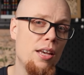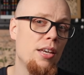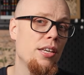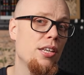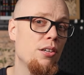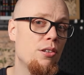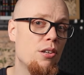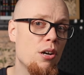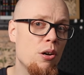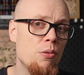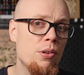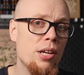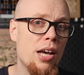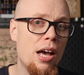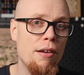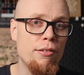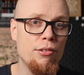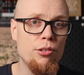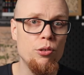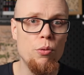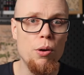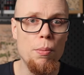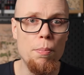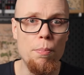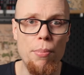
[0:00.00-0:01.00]
You don't have
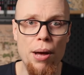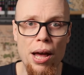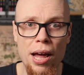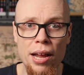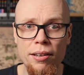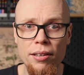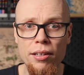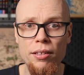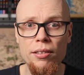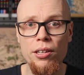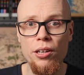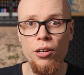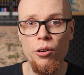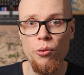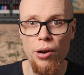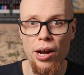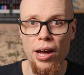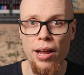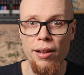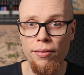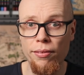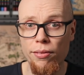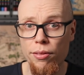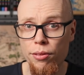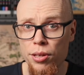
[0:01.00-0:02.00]
to abandon the
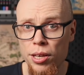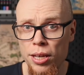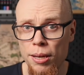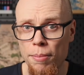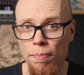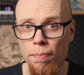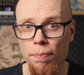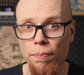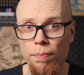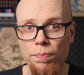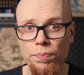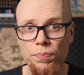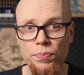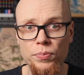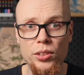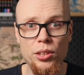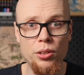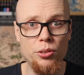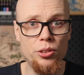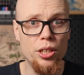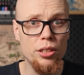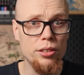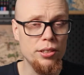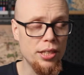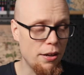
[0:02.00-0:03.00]
grand theme. You
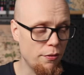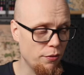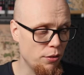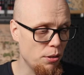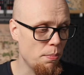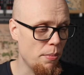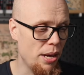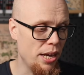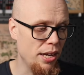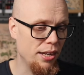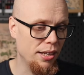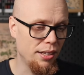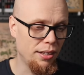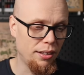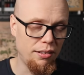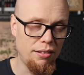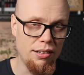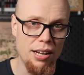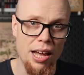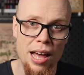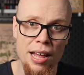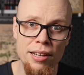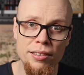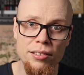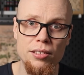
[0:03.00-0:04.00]
just have to make it
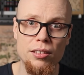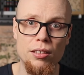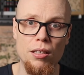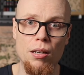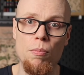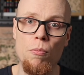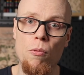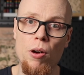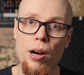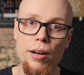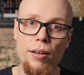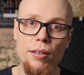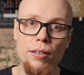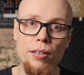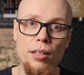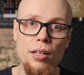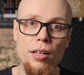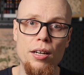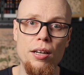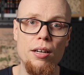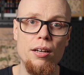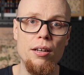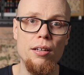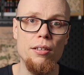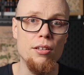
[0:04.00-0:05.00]
land somewhere.
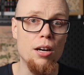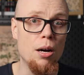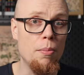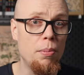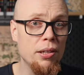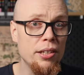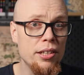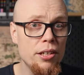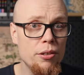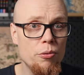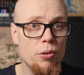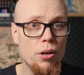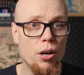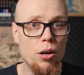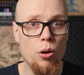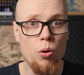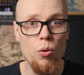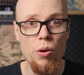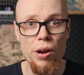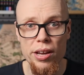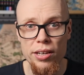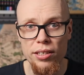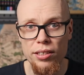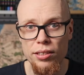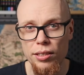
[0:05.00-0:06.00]

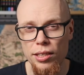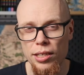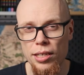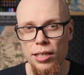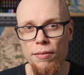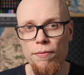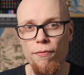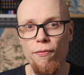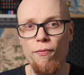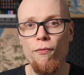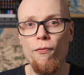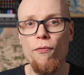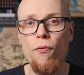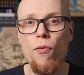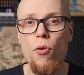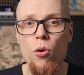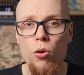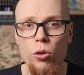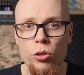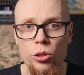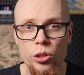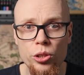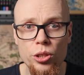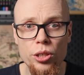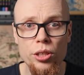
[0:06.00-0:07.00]
WOAC
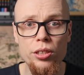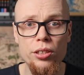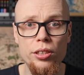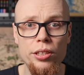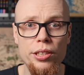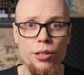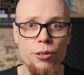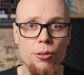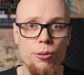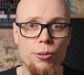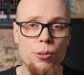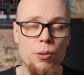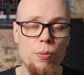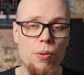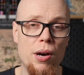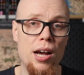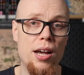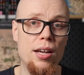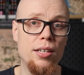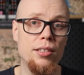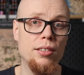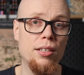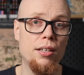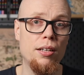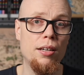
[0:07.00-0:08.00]
forces you to
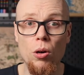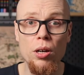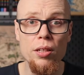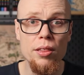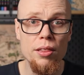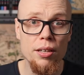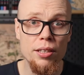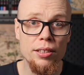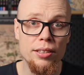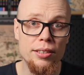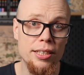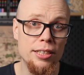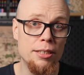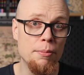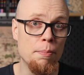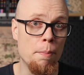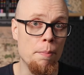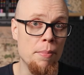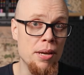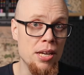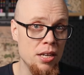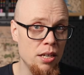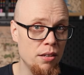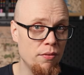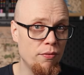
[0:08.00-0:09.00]
ask, what does this
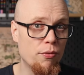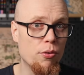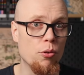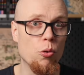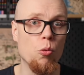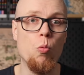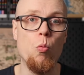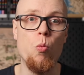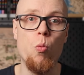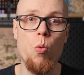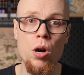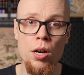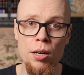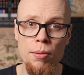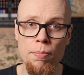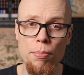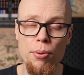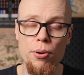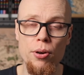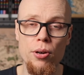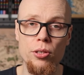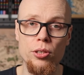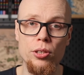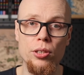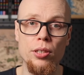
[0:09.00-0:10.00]
mean for one
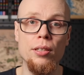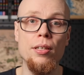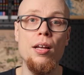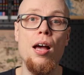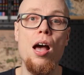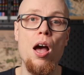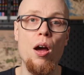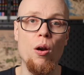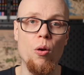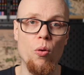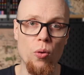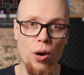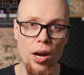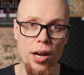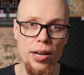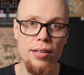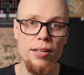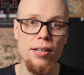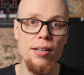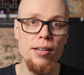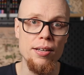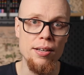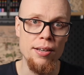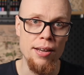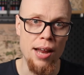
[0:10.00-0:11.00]
person right
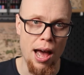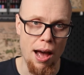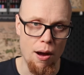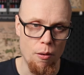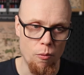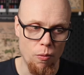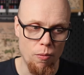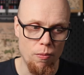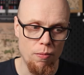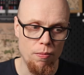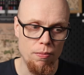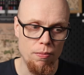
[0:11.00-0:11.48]
now?